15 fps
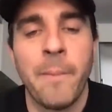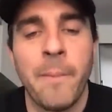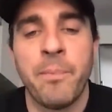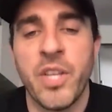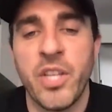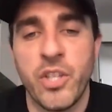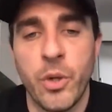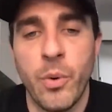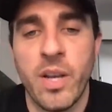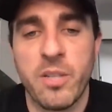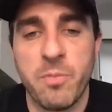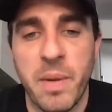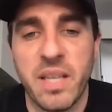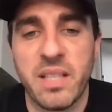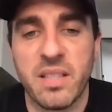These US
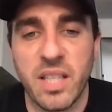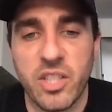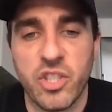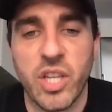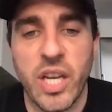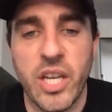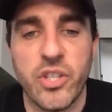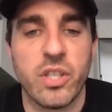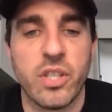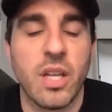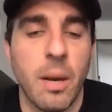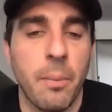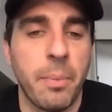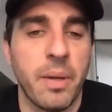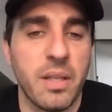based exchanges,
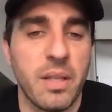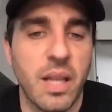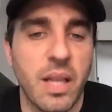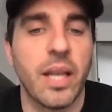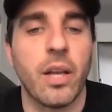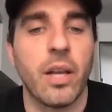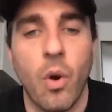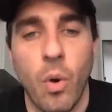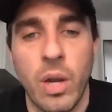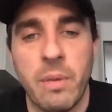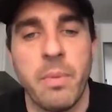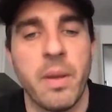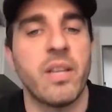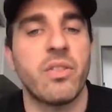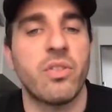companies like
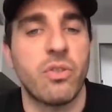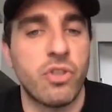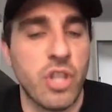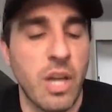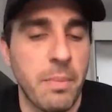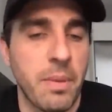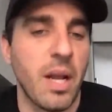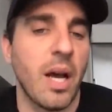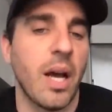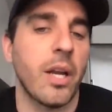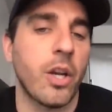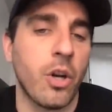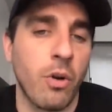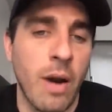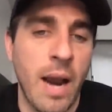Coinbase, Gemini,
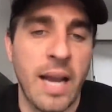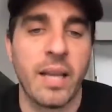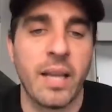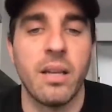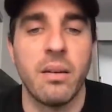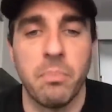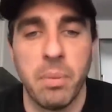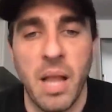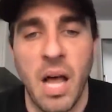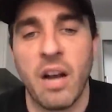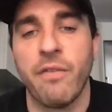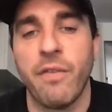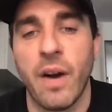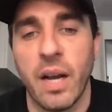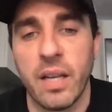Kraken,
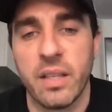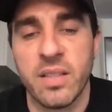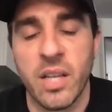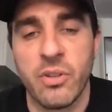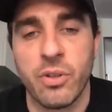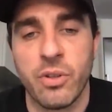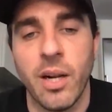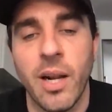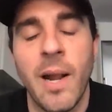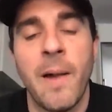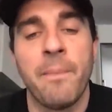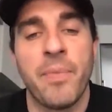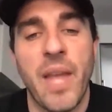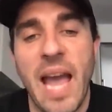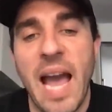BlockFi, et cetera,
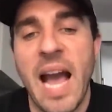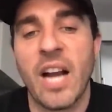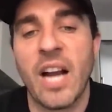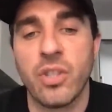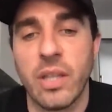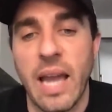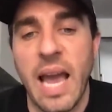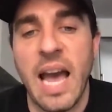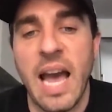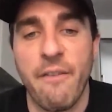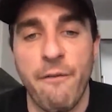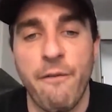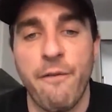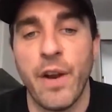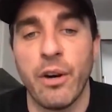they actually have
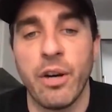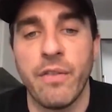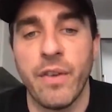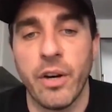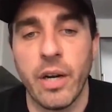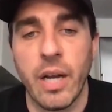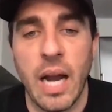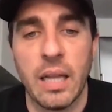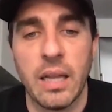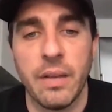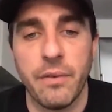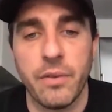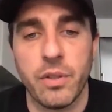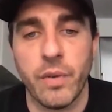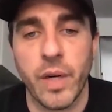very, very high
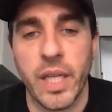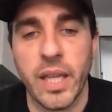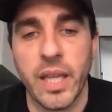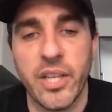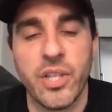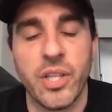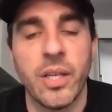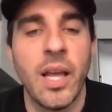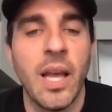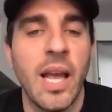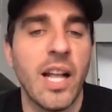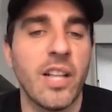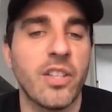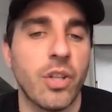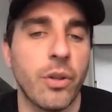levels of regulation.
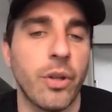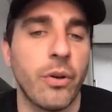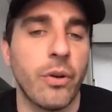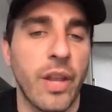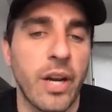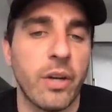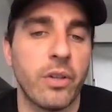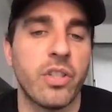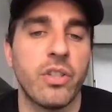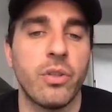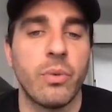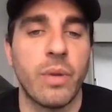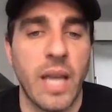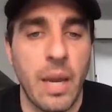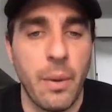And so they're there to do
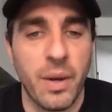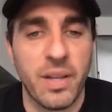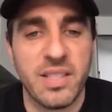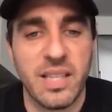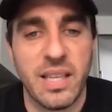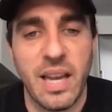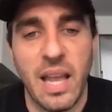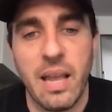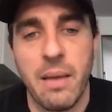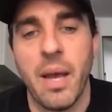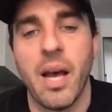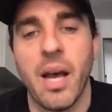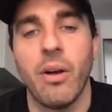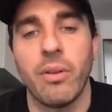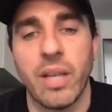KYC and
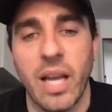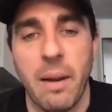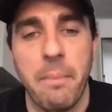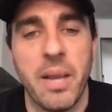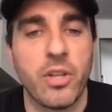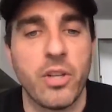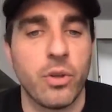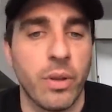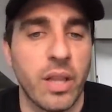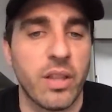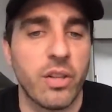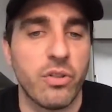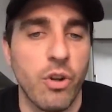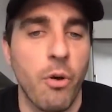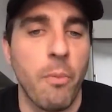AML and kind of make sure that
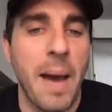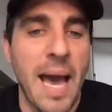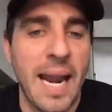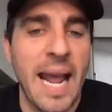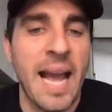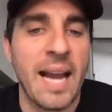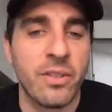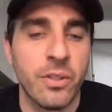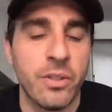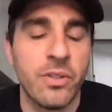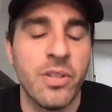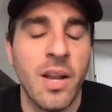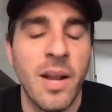there's no bad actors.